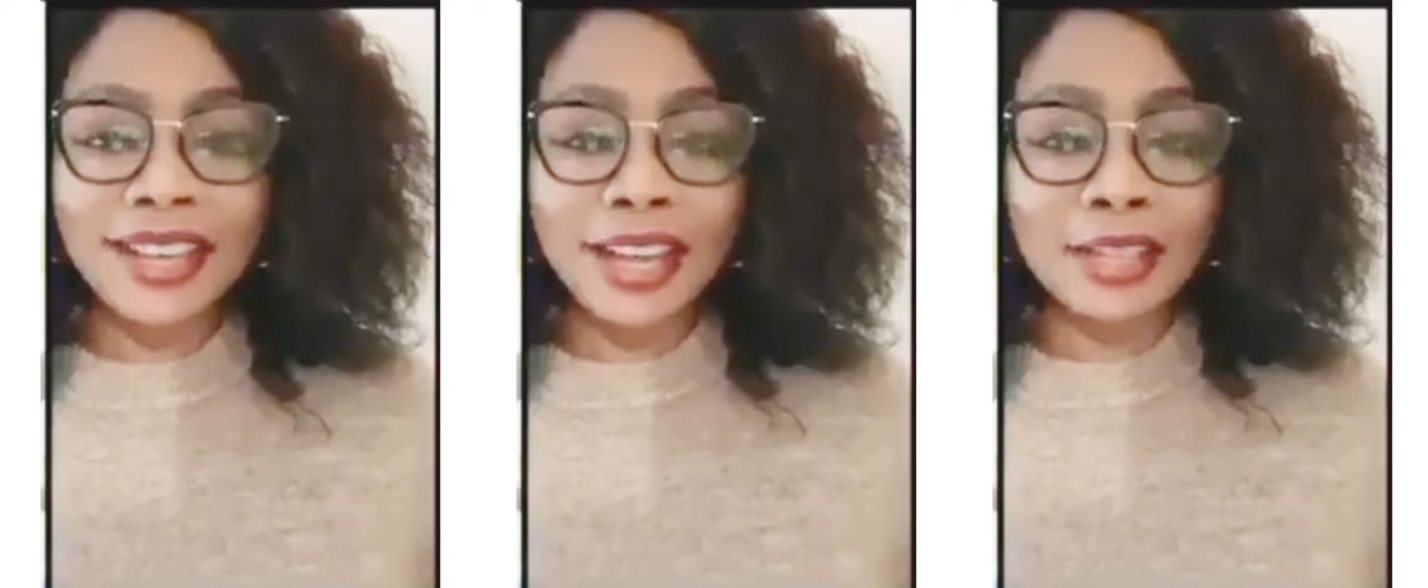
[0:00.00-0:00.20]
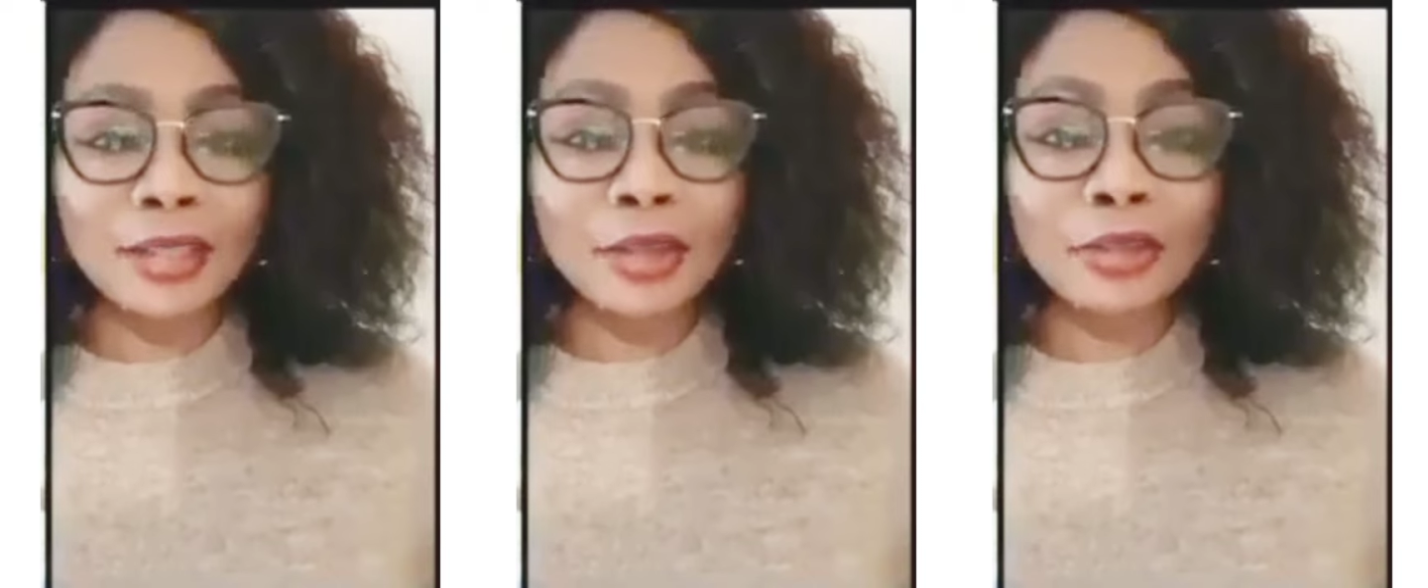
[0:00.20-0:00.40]

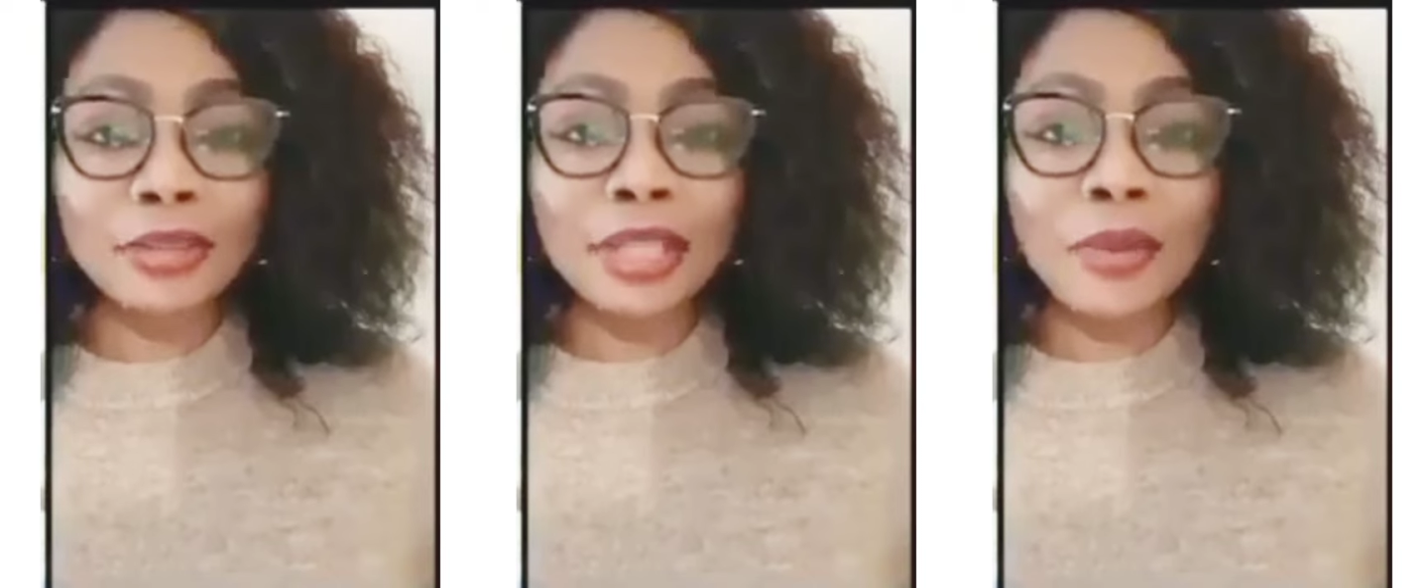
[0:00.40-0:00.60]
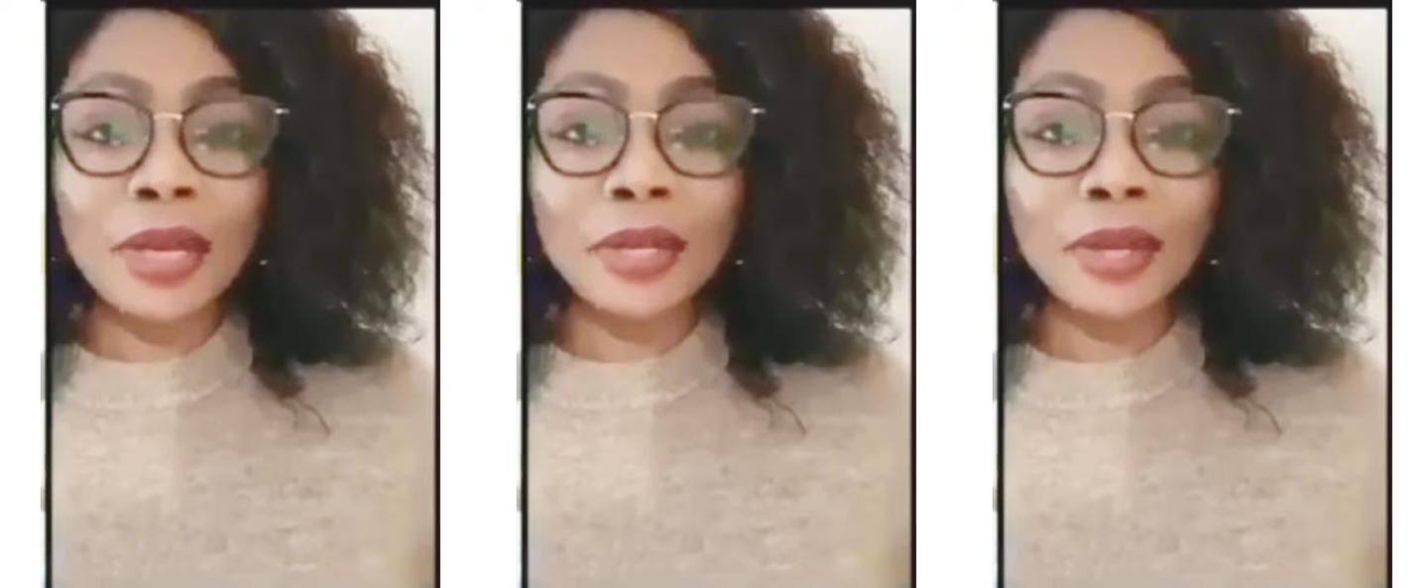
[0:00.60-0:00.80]
Her
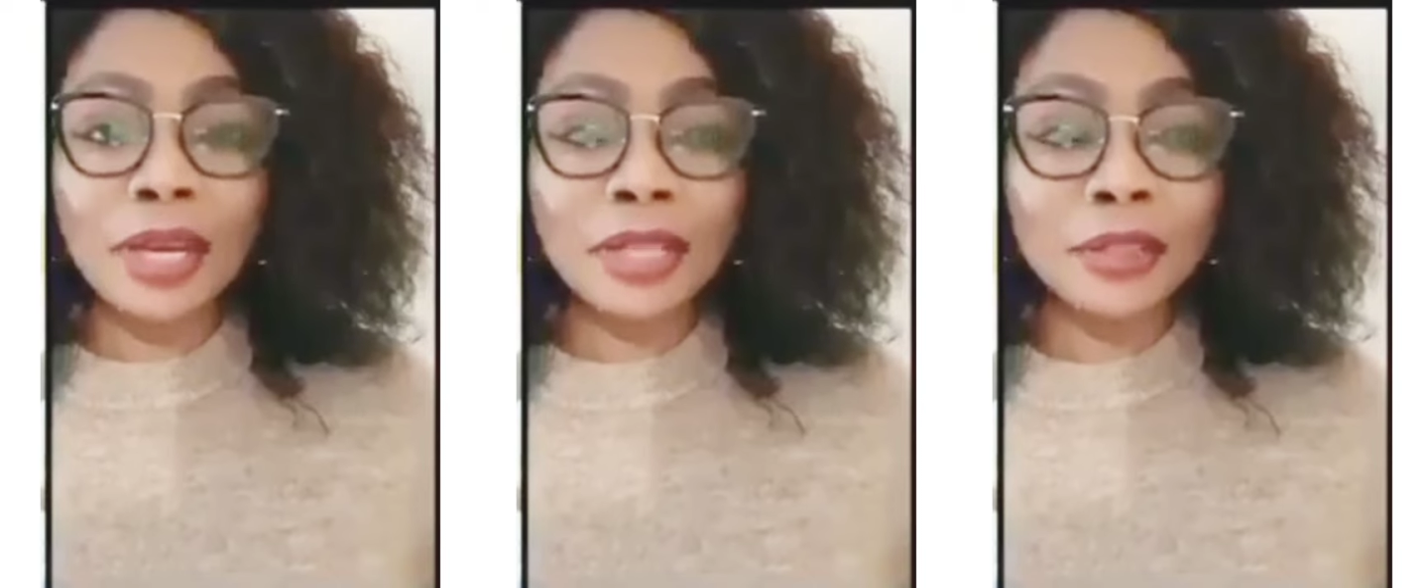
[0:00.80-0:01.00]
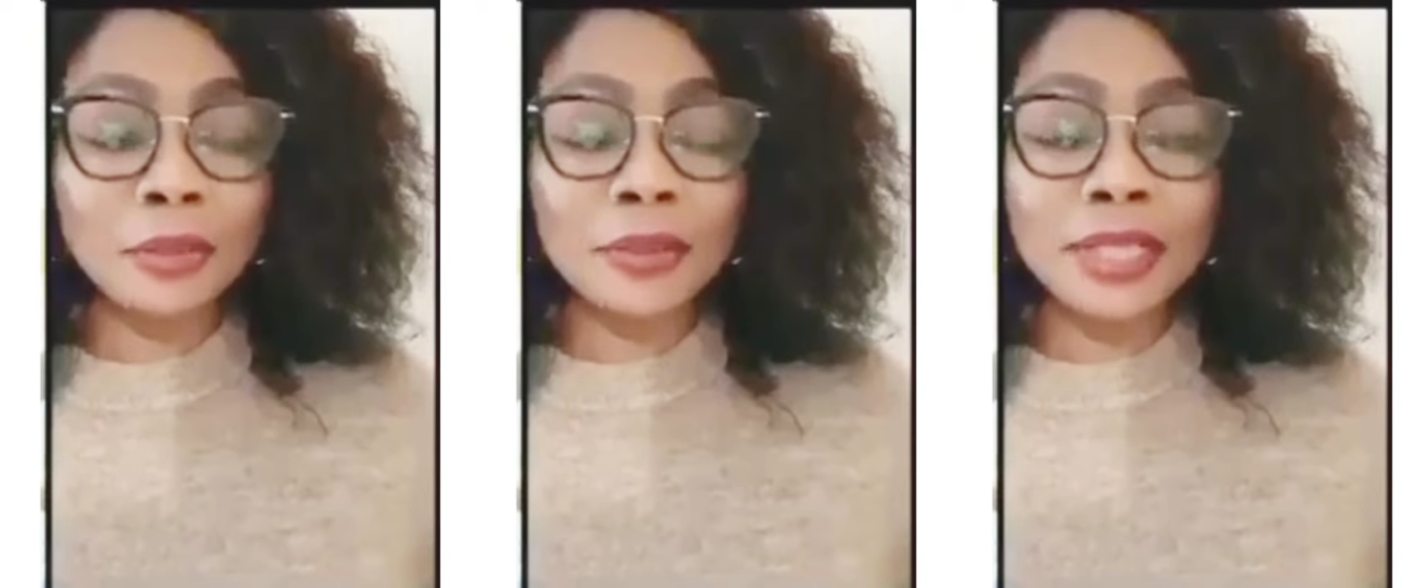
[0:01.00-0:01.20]
children were
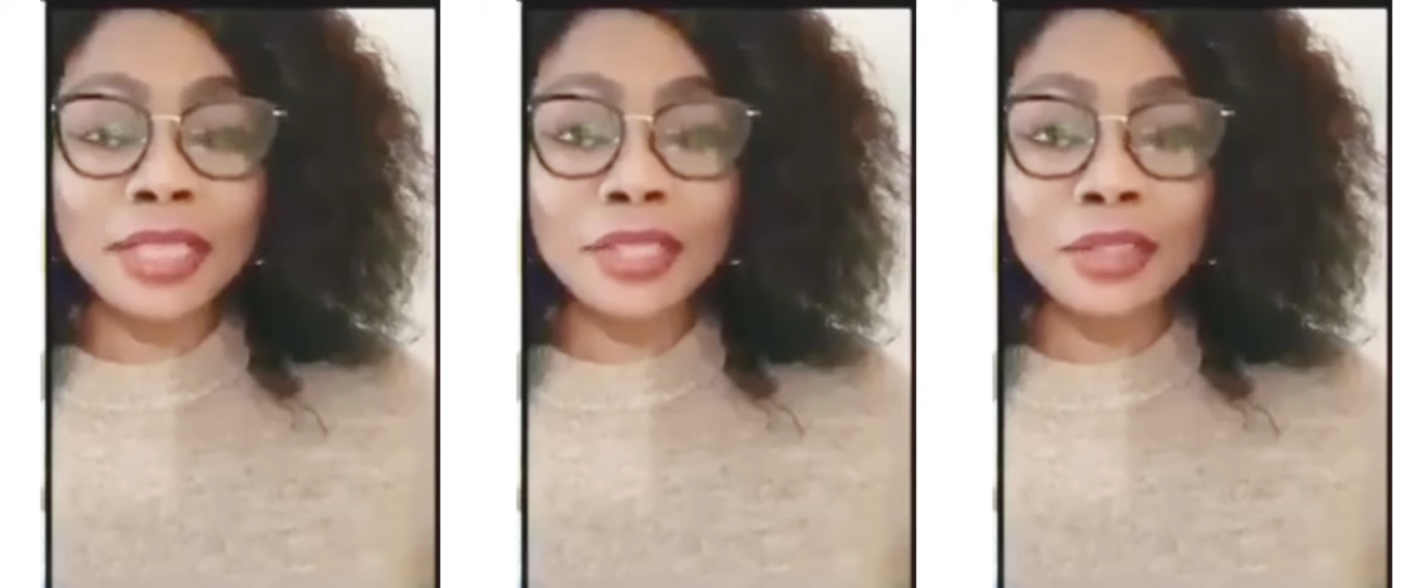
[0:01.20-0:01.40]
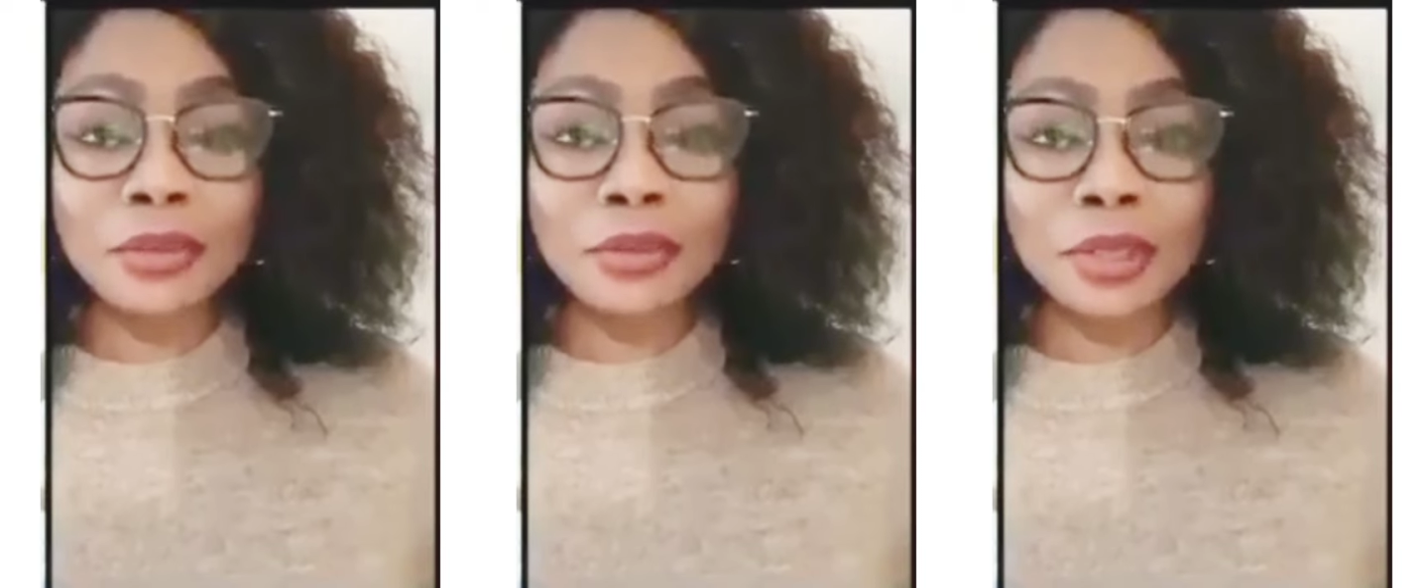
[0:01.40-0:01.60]
not
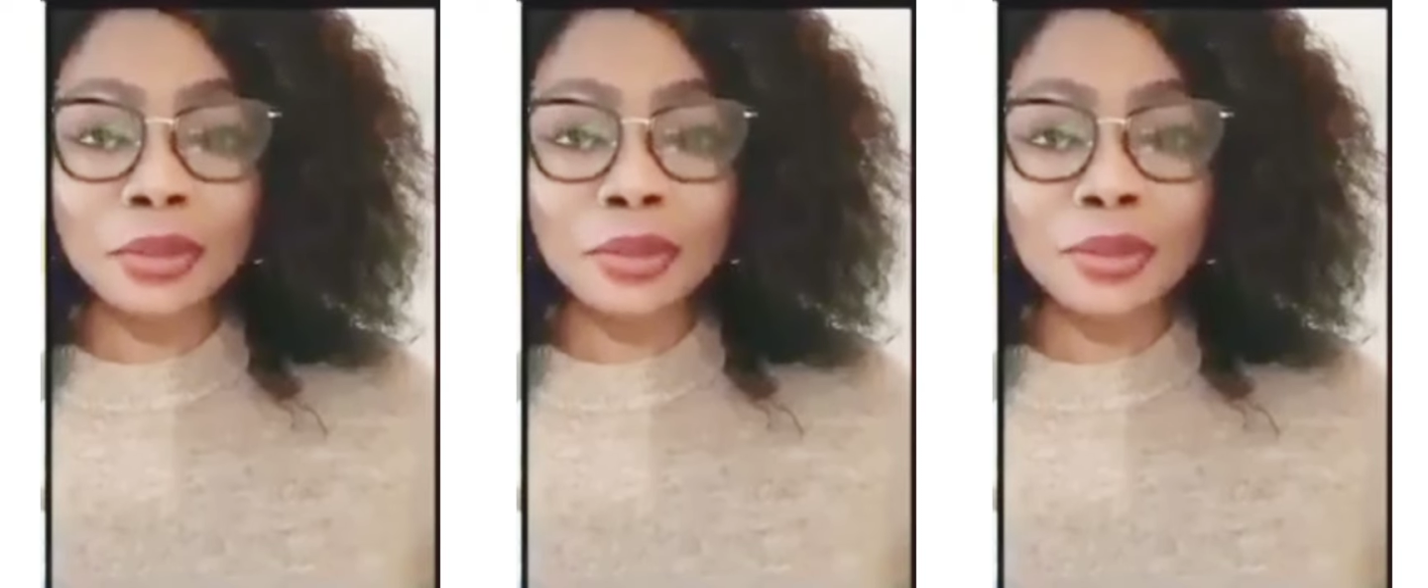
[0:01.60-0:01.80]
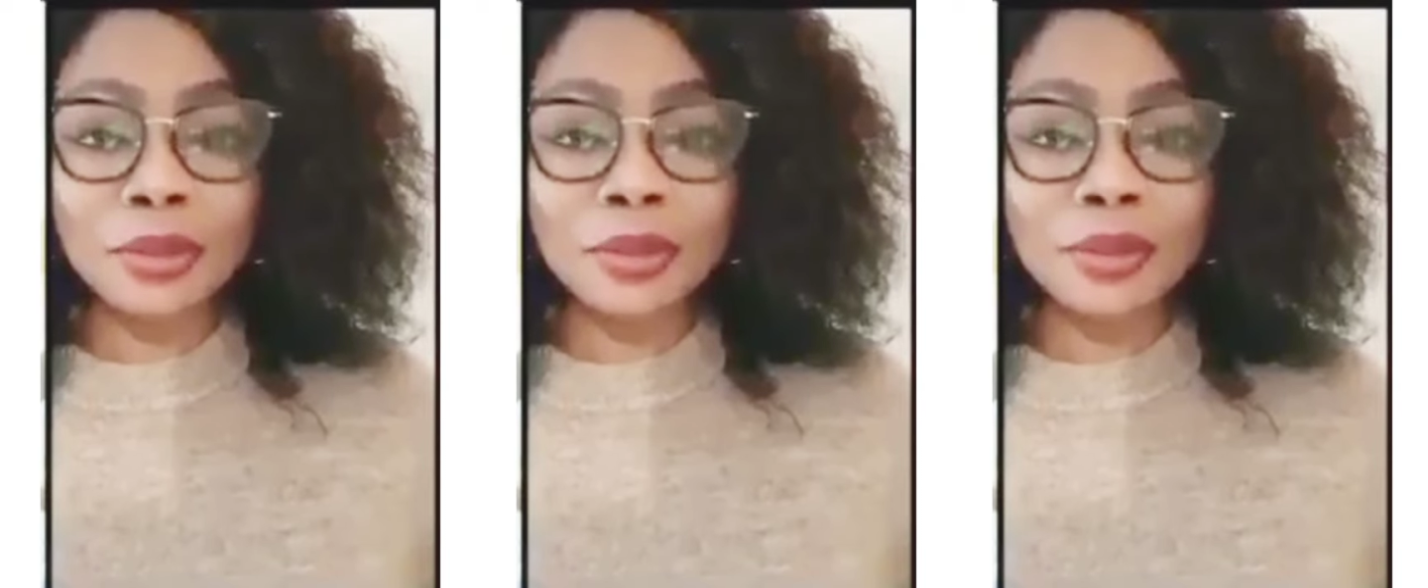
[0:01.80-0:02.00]
adopted into the
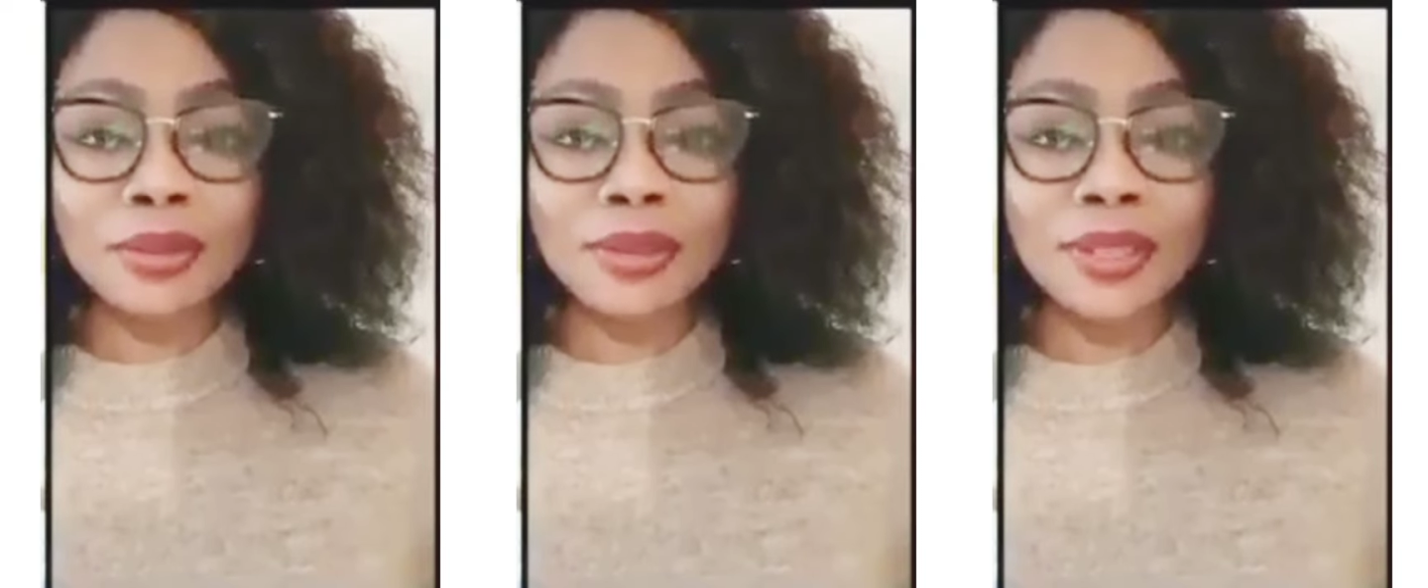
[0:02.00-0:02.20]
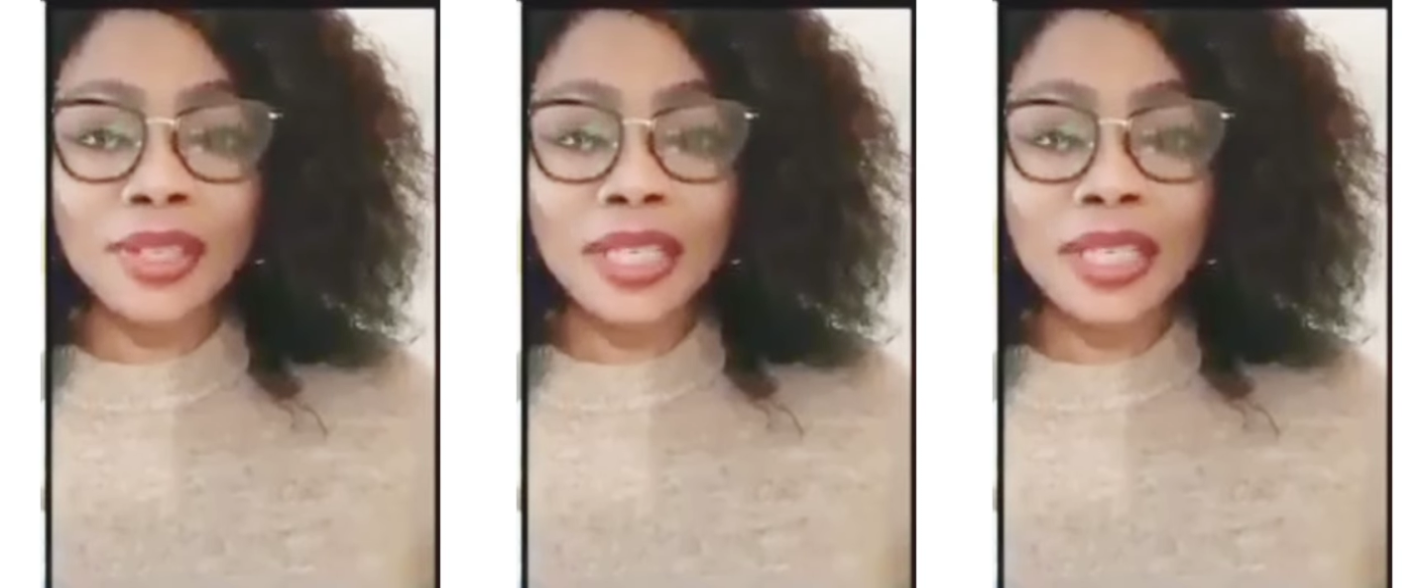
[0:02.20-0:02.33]
school.